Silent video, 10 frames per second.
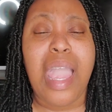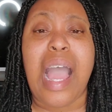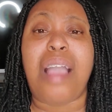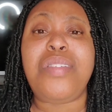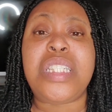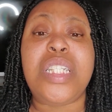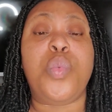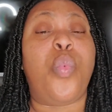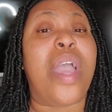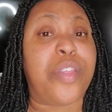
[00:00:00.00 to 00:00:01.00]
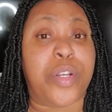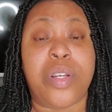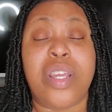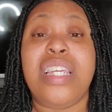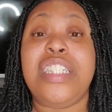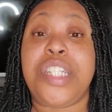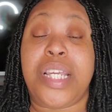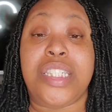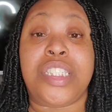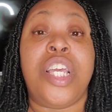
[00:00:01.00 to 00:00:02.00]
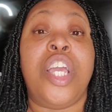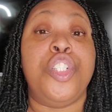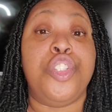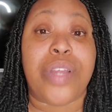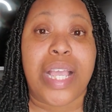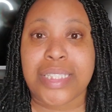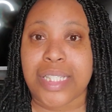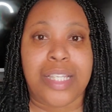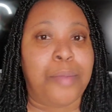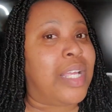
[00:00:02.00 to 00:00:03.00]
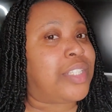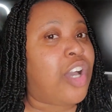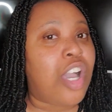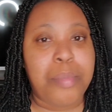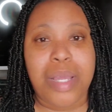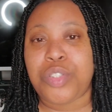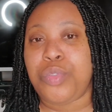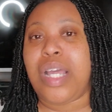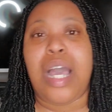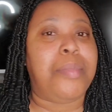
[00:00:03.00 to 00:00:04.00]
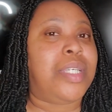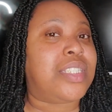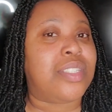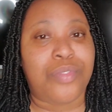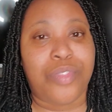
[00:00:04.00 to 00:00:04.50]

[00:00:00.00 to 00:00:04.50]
I've seen weather change drastically. I'm not talking about tsunamis and